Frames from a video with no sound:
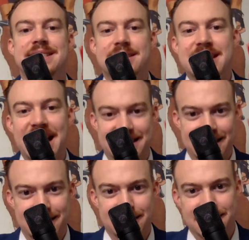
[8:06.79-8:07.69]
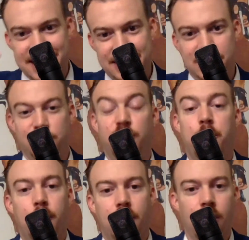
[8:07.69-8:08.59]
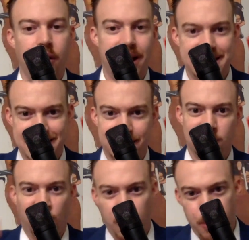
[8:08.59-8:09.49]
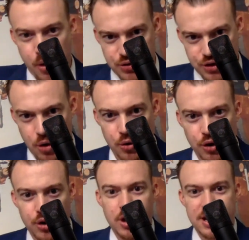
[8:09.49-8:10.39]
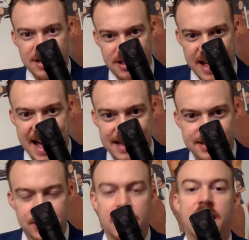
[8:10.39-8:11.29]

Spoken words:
Texas football and Texas football's donor class